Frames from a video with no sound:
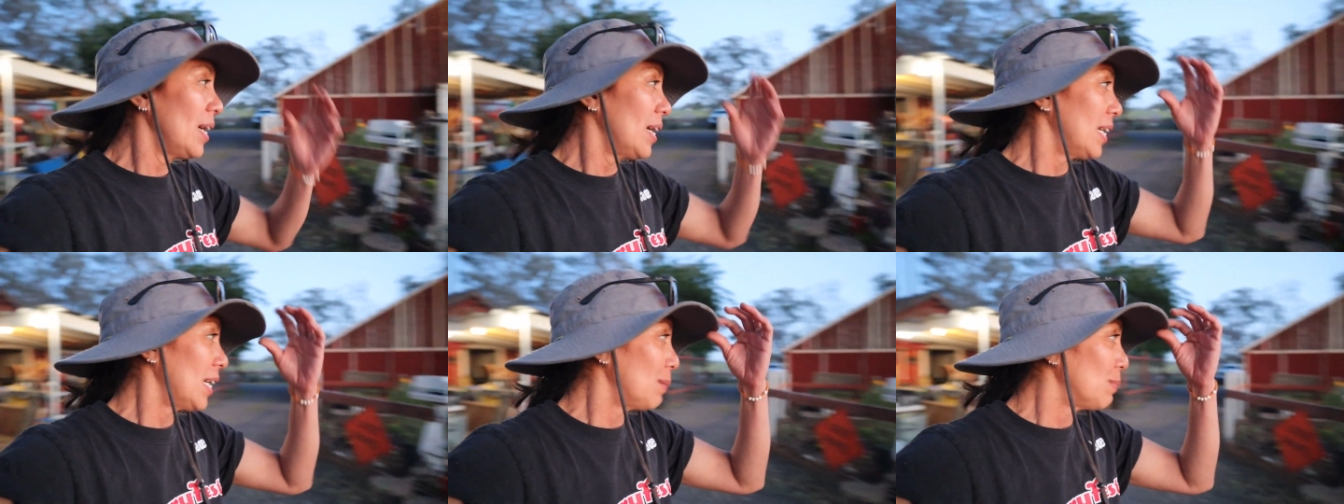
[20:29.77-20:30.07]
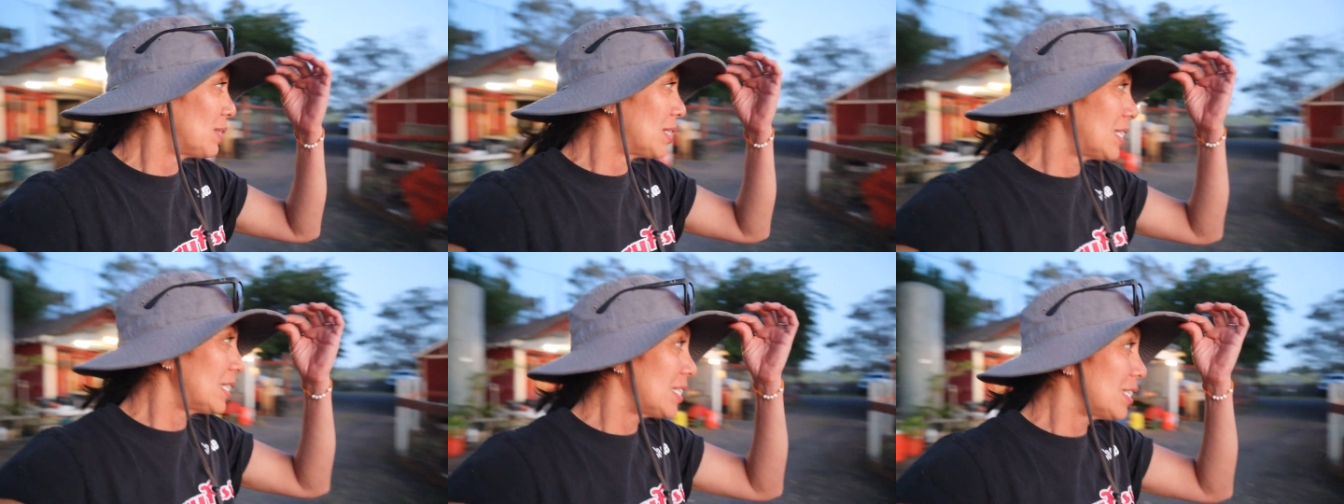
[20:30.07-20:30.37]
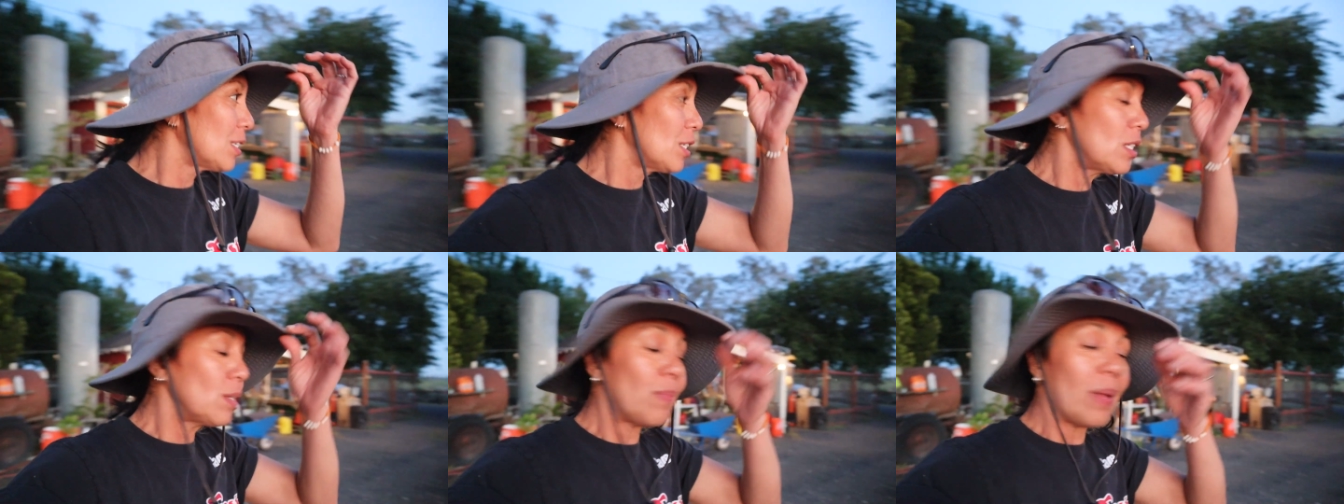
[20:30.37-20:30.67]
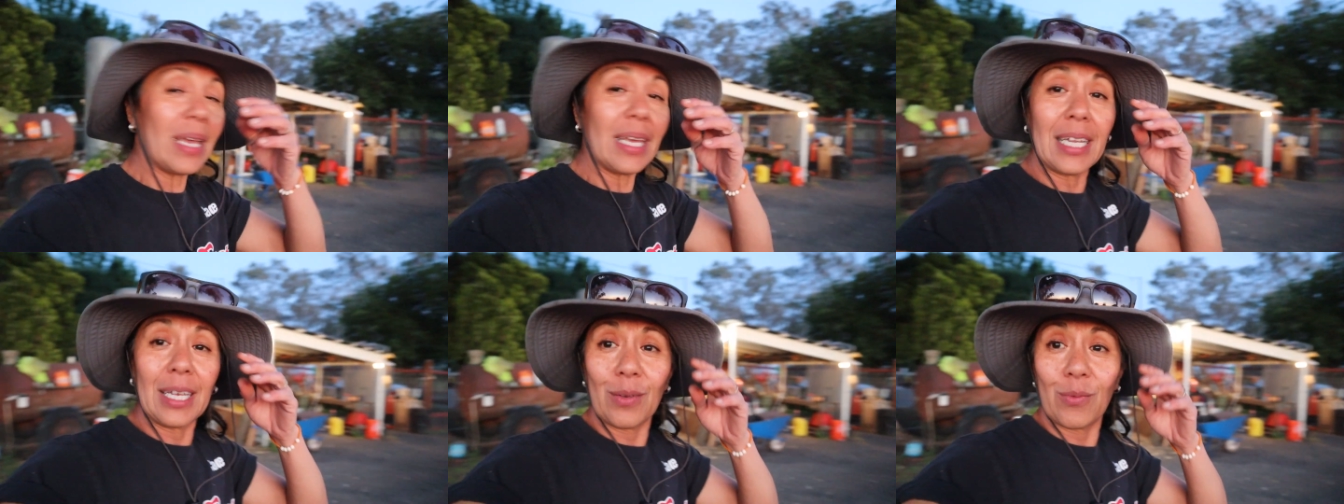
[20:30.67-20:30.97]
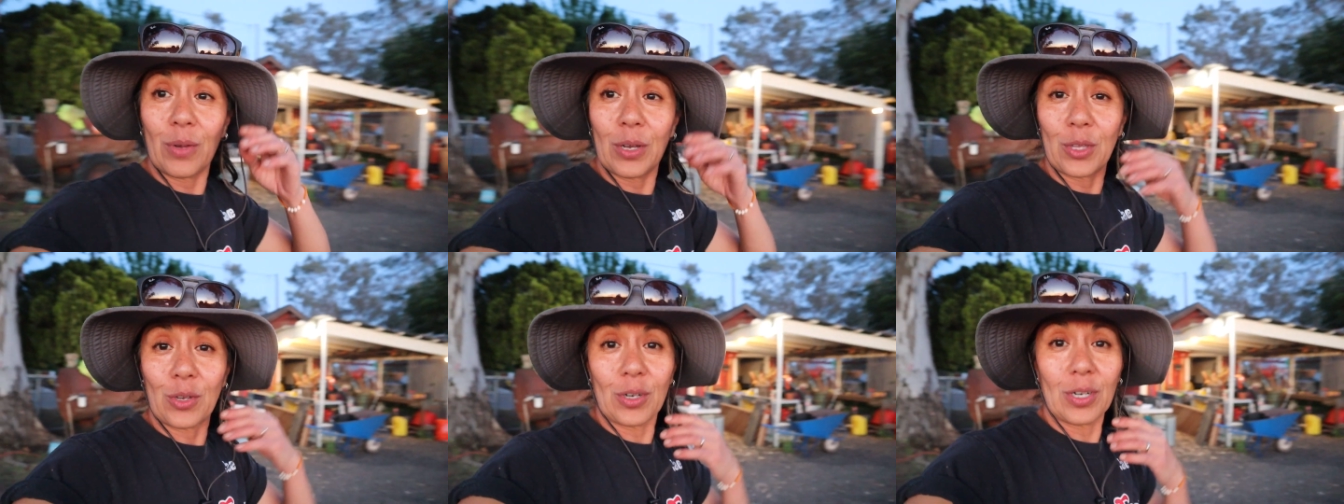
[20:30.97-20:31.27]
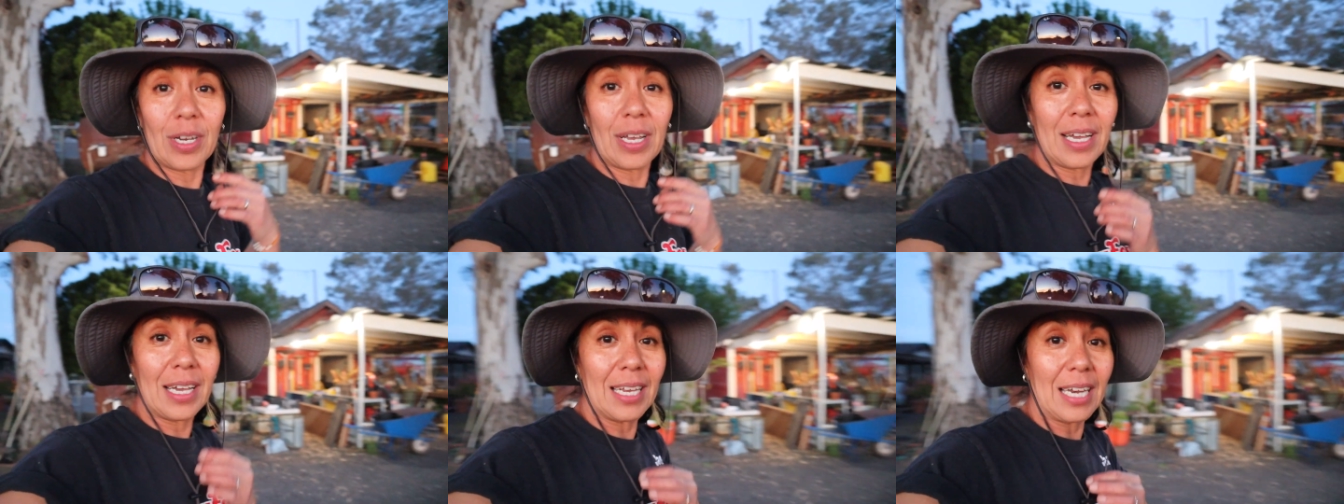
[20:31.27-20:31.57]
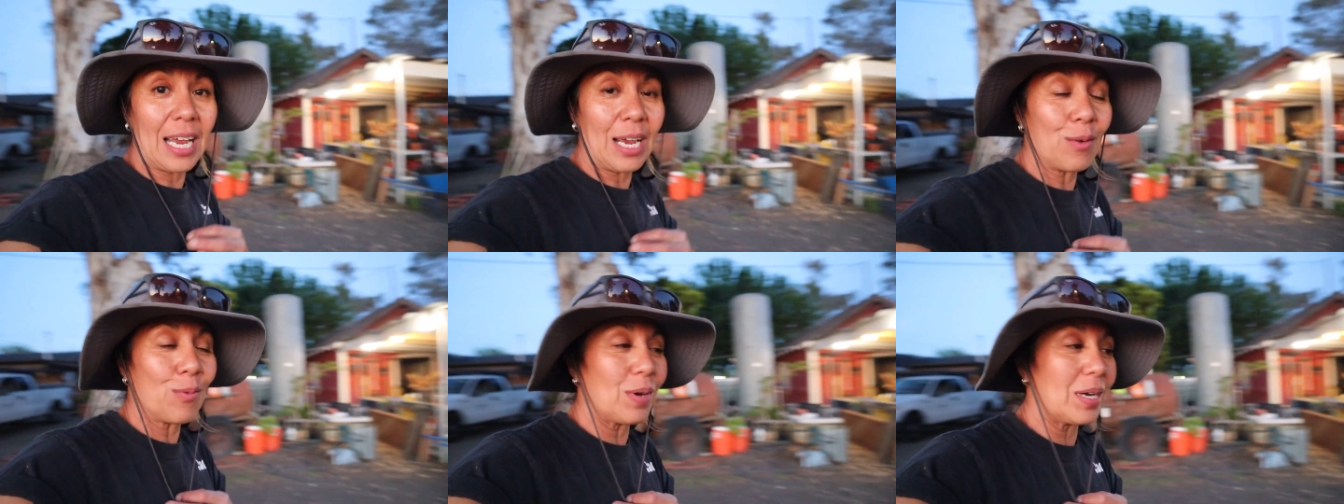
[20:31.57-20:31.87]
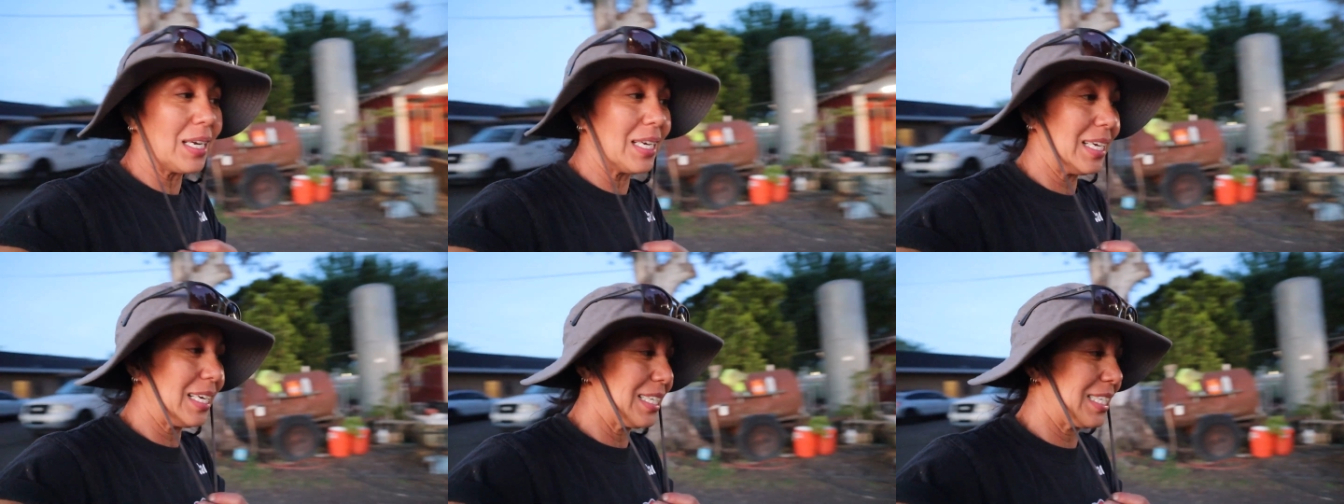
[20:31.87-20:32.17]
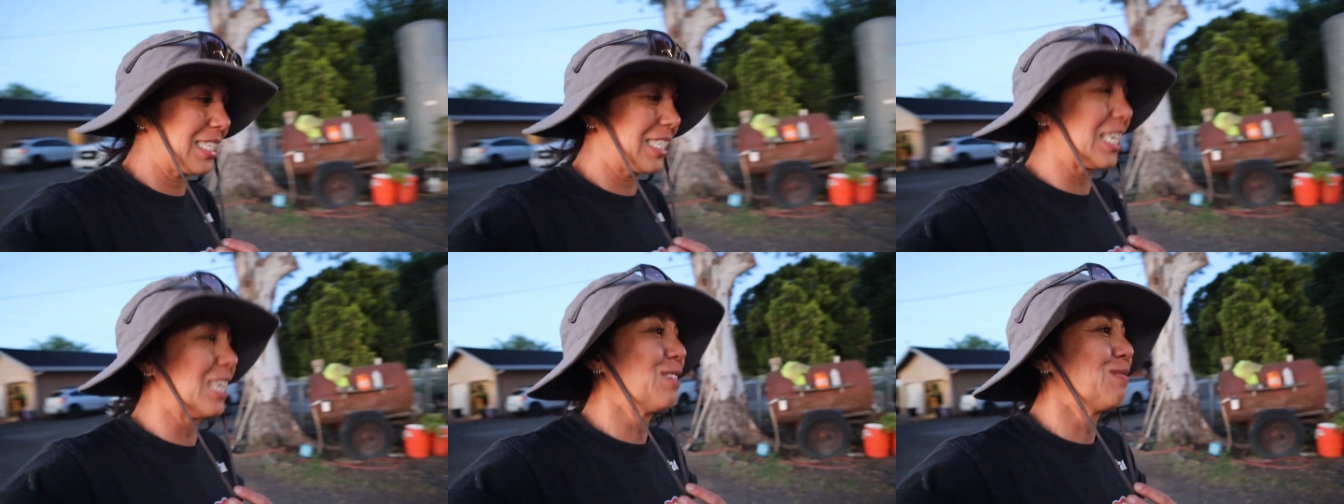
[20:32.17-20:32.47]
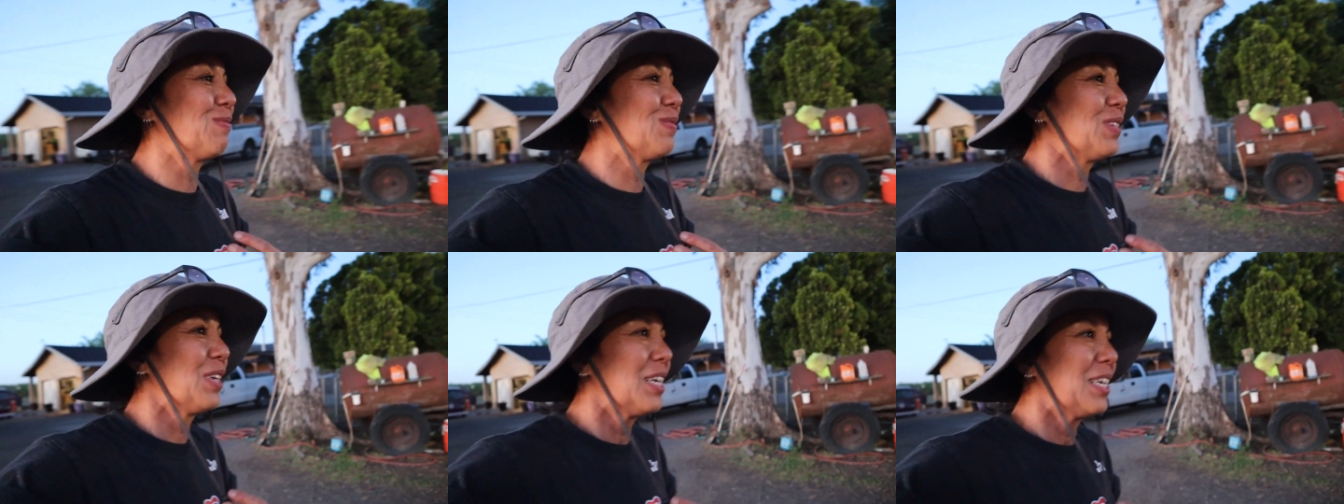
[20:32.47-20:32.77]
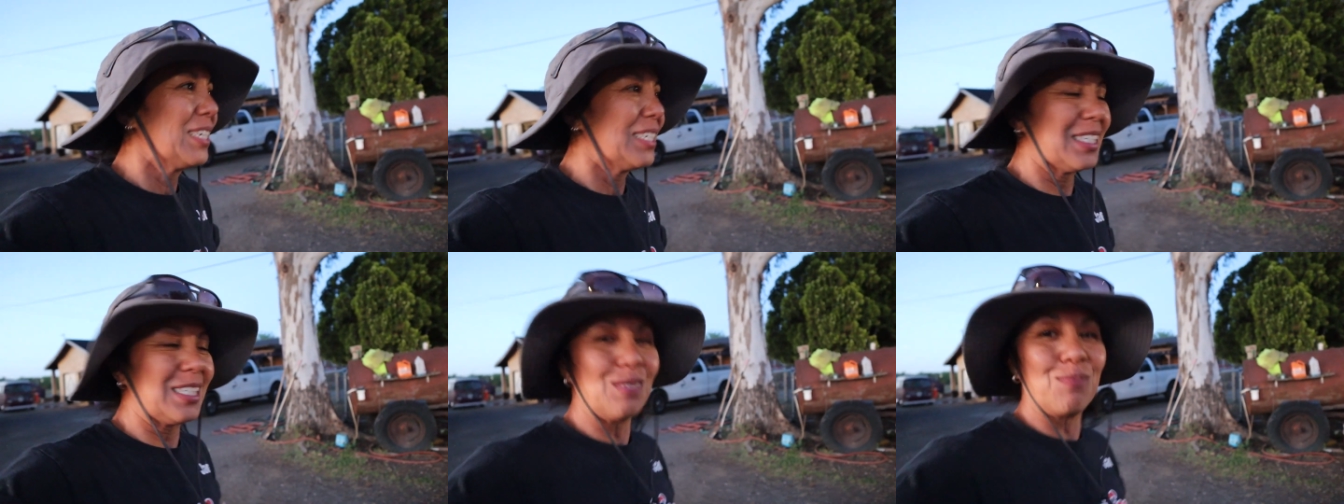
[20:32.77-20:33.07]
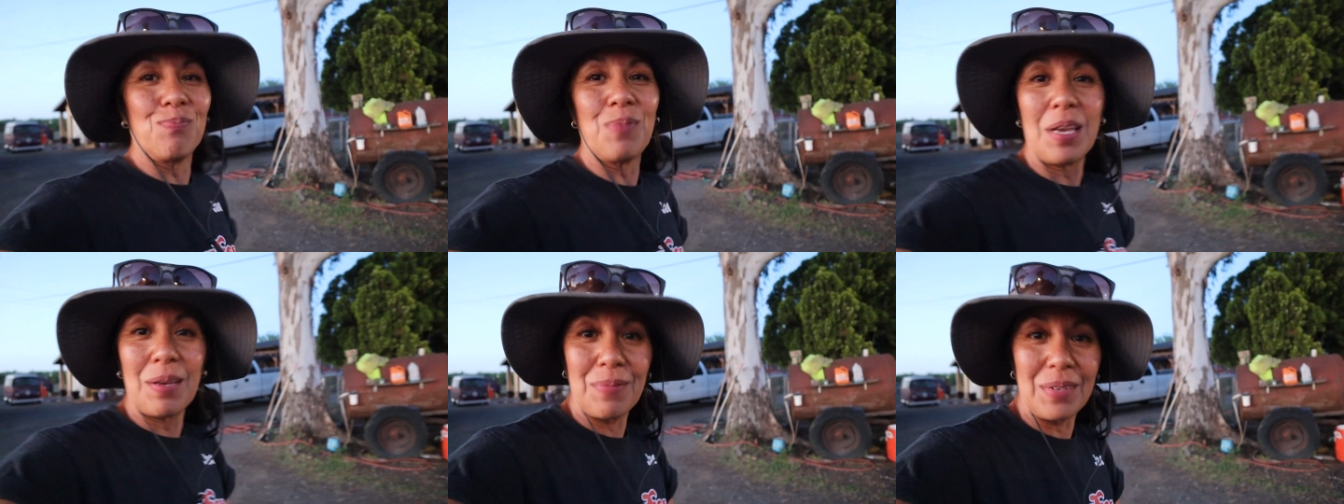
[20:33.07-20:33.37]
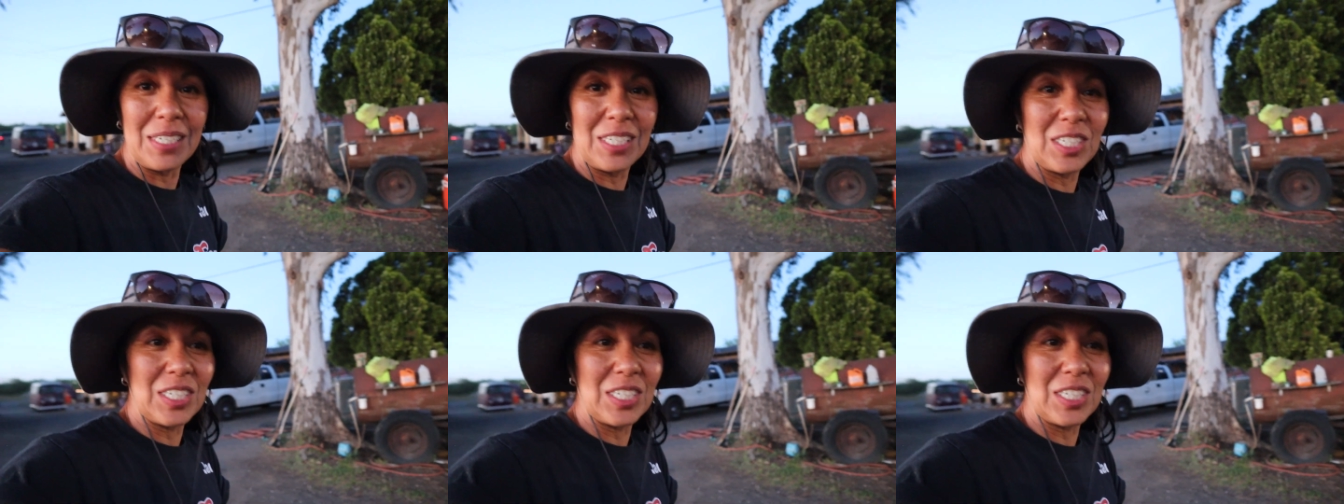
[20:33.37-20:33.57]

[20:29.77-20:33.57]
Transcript: And I'm still debating whether or not I want to get some baby